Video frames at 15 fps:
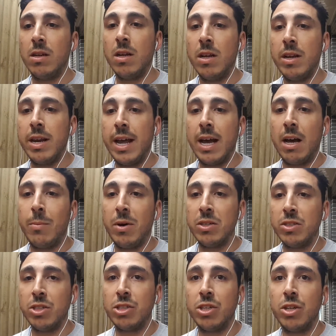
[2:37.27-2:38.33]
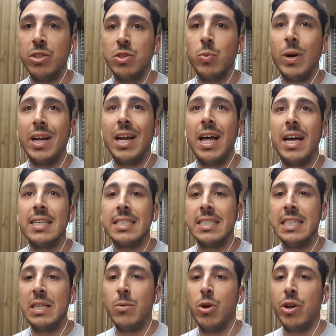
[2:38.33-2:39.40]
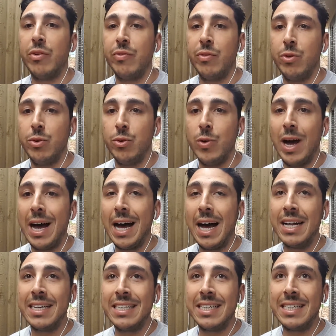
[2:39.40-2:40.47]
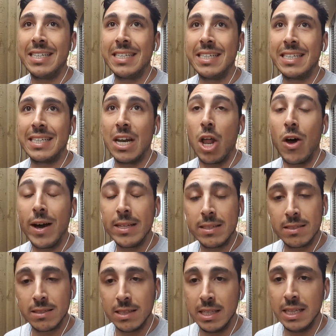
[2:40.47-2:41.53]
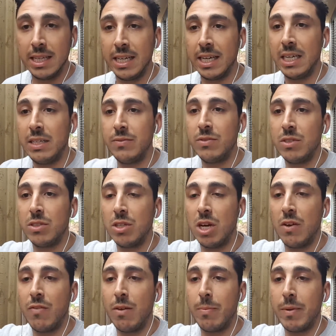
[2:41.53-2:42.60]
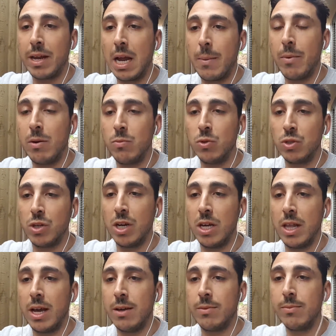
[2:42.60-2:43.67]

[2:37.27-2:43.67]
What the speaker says: Now, I might just show you one last thing. We've got a few lights in the eaves, so I'll flip the camera and we'll show you that.